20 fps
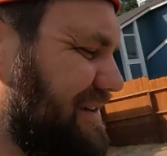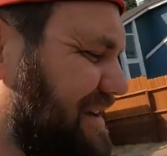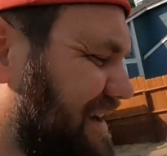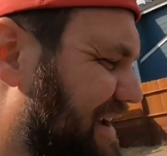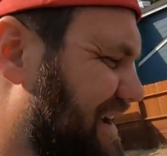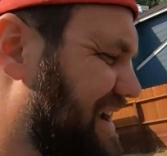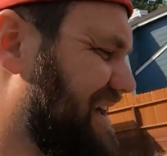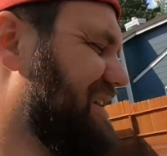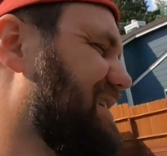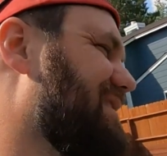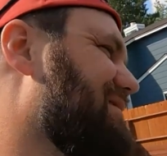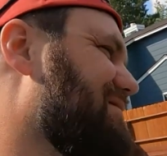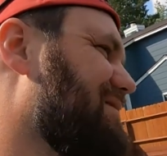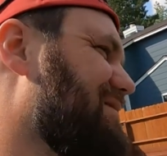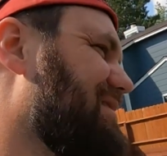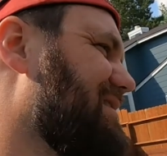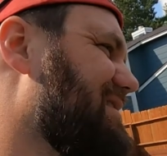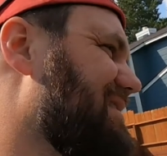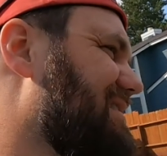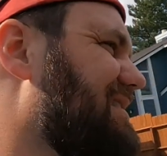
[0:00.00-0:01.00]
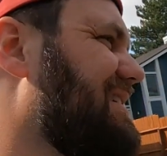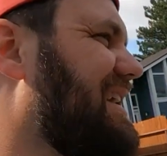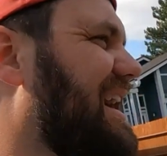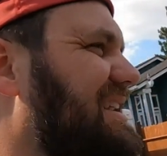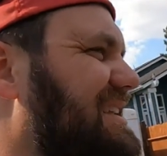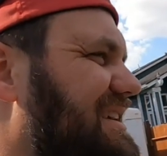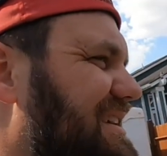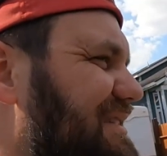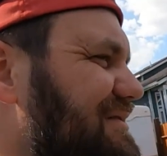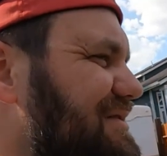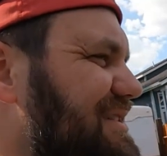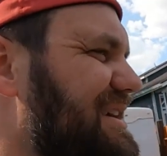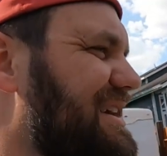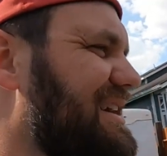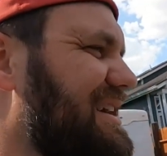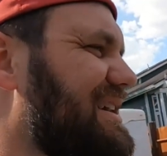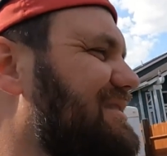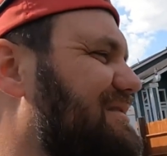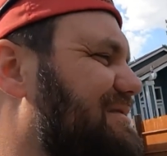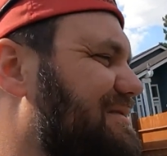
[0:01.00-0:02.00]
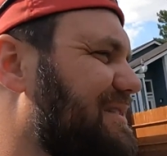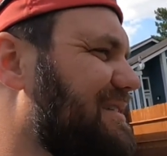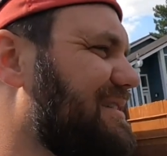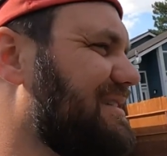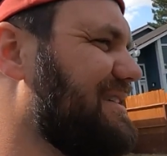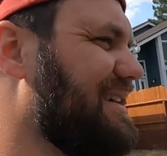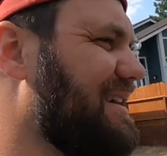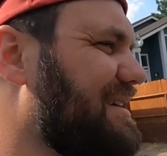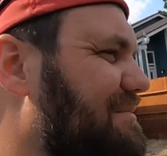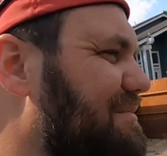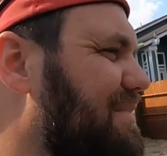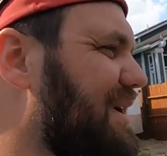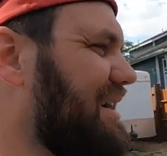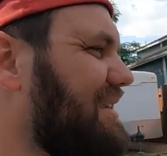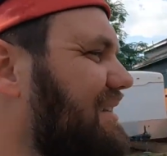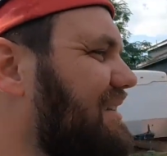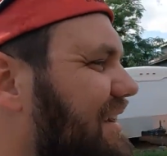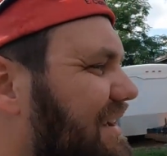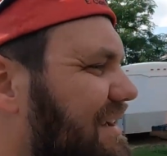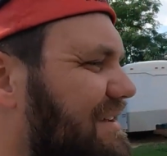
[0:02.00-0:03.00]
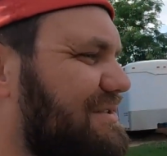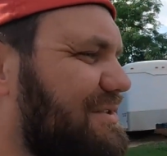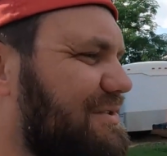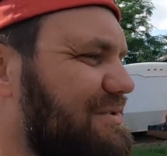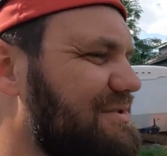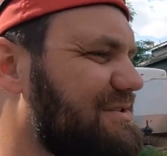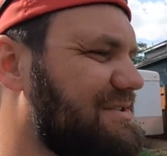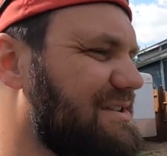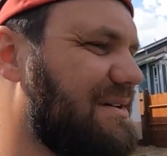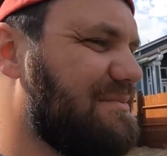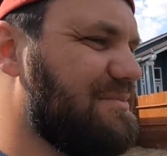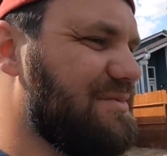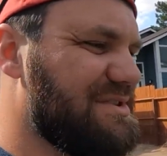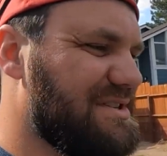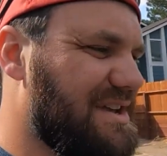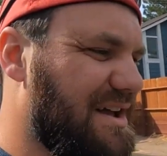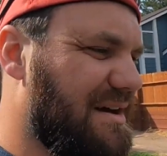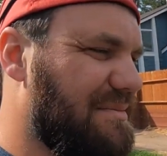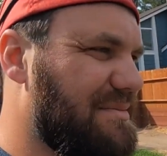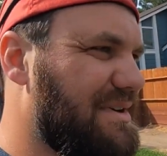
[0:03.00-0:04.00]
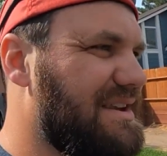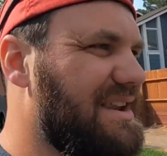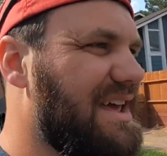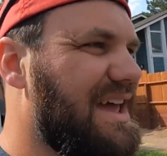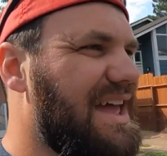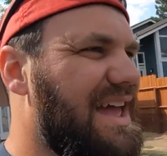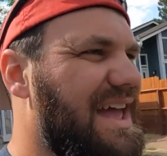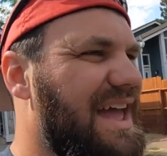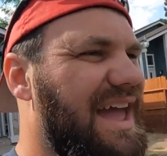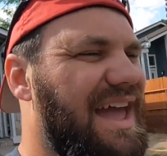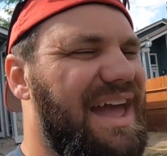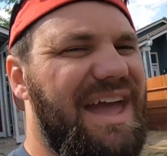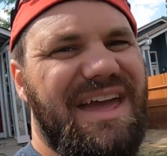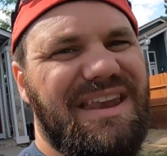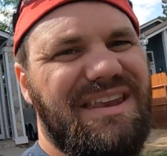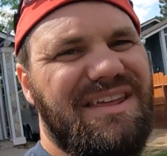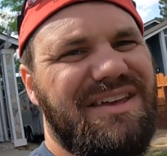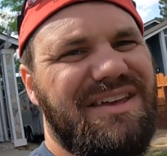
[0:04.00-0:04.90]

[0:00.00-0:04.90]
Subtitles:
I kind of give you, no, I didn't give you a hint or anything, but told you something was coming, and